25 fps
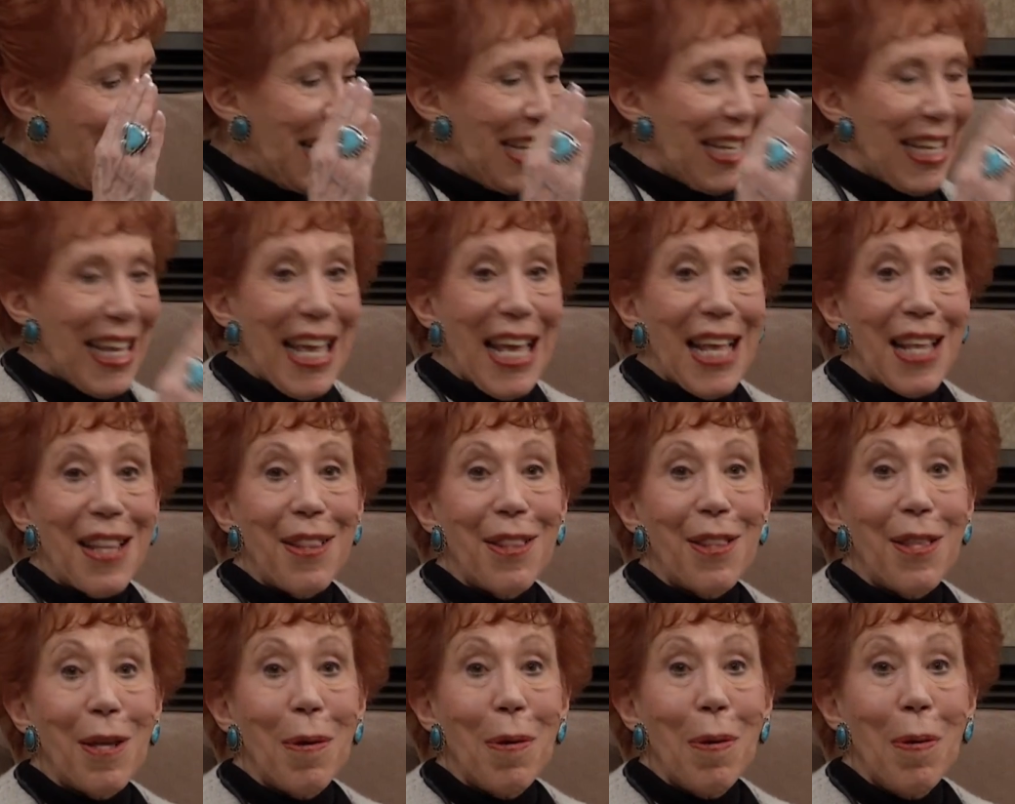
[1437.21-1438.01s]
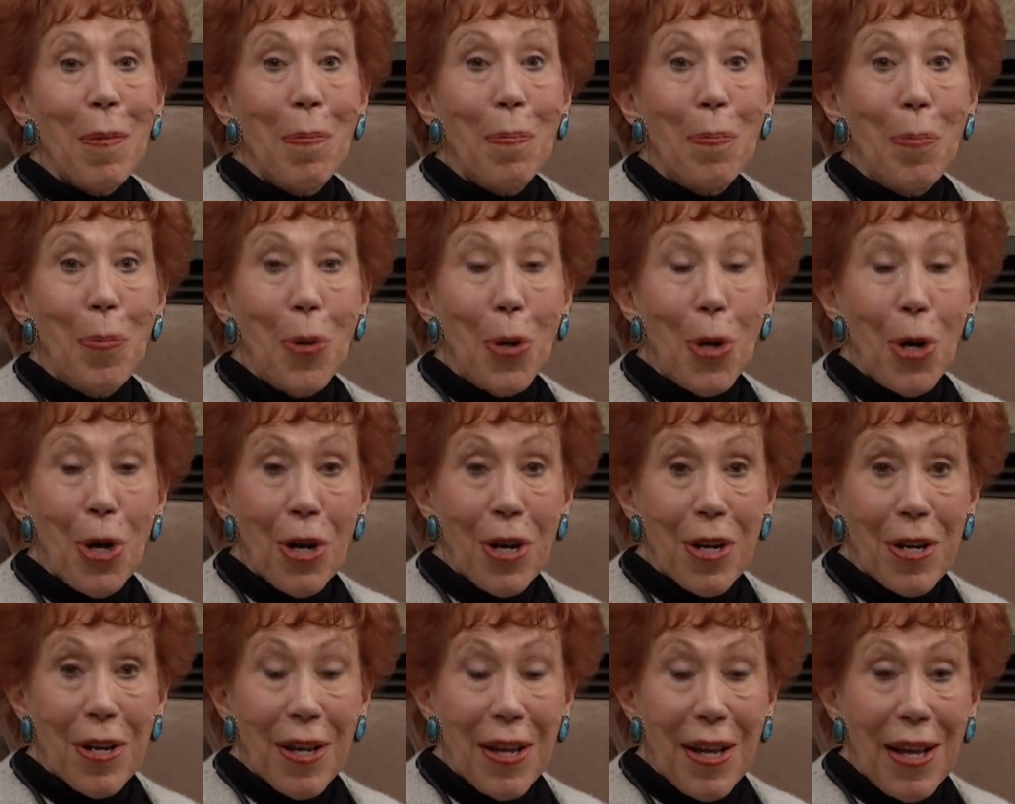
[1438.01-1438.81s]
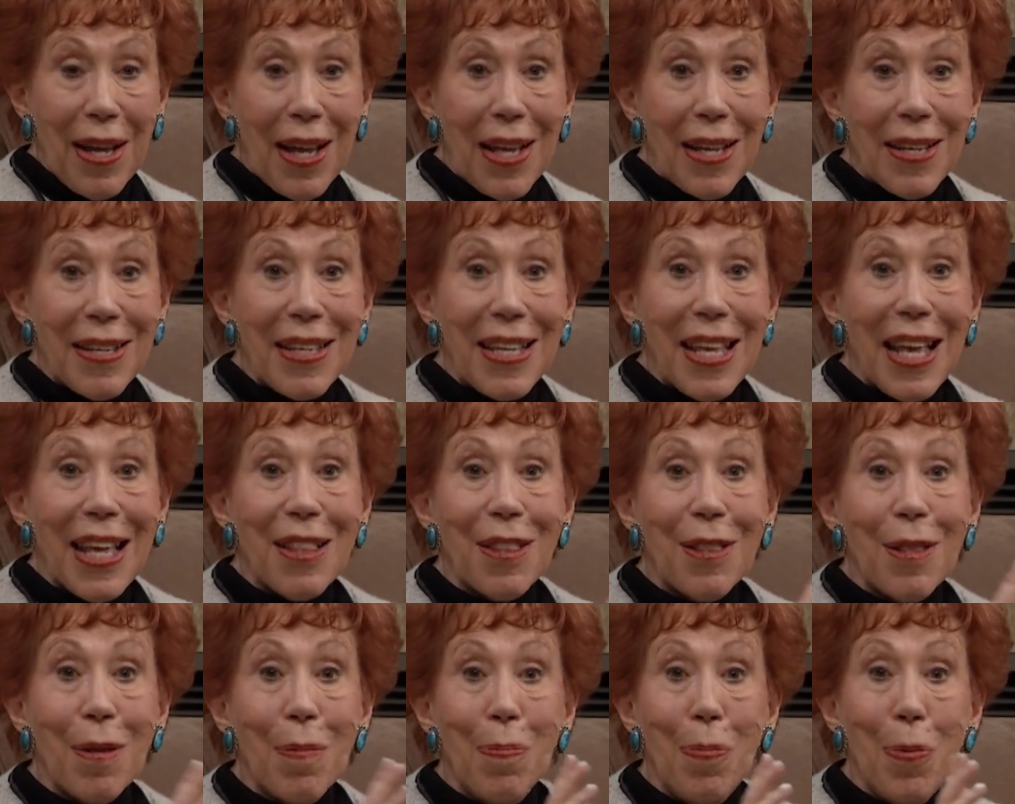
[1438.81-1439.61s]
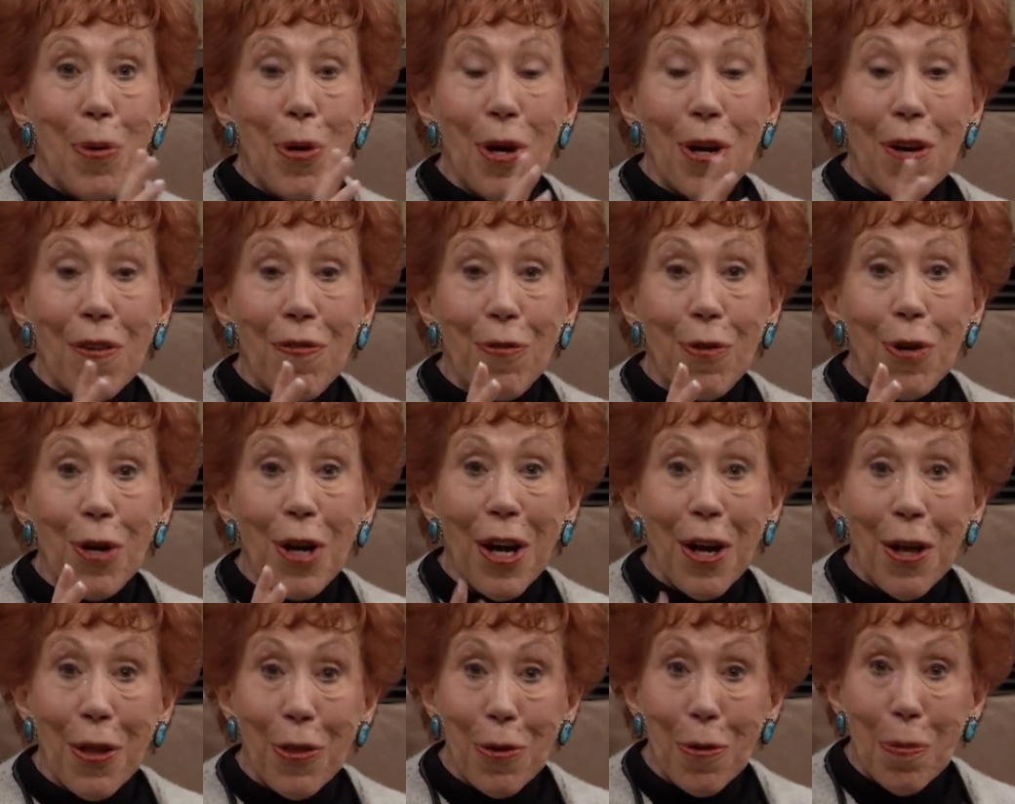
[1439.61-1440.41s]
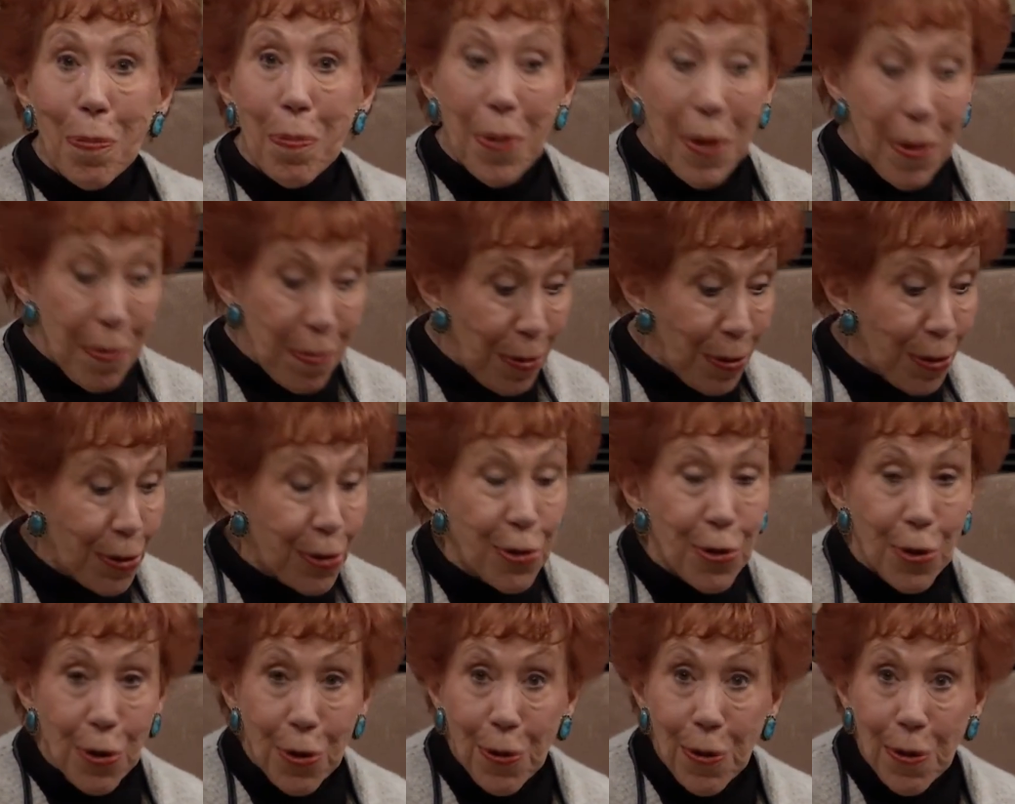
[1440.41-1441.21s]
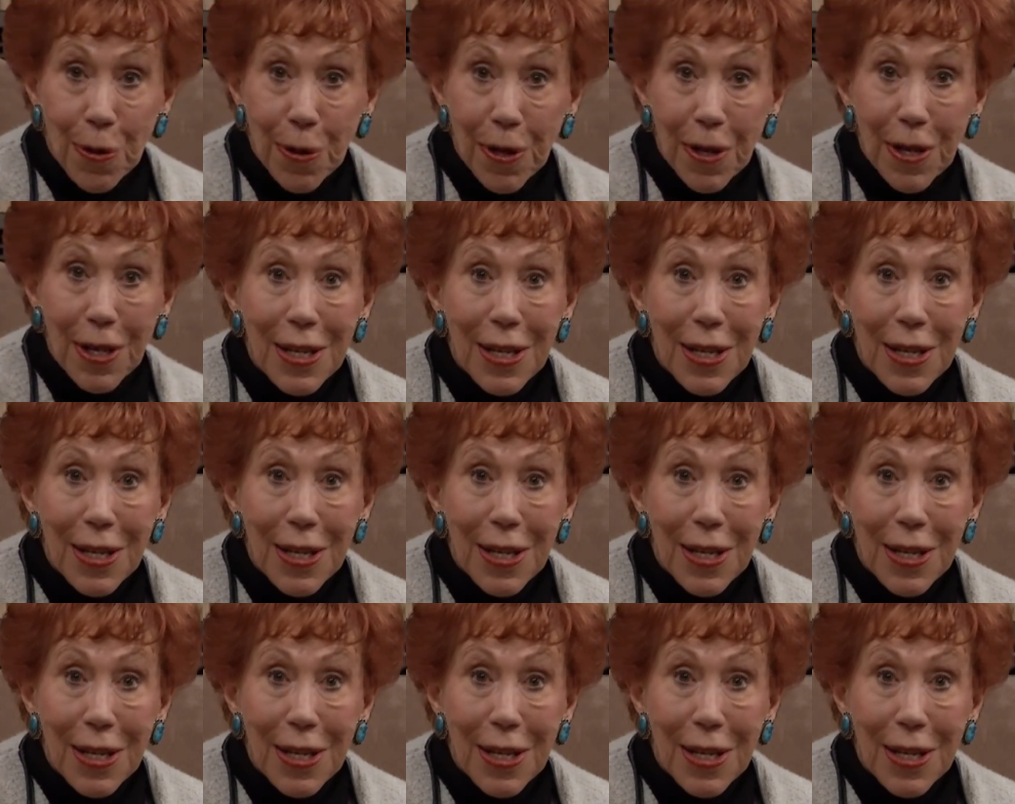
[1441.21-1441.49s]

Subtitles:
get the book, and get the book for other people too,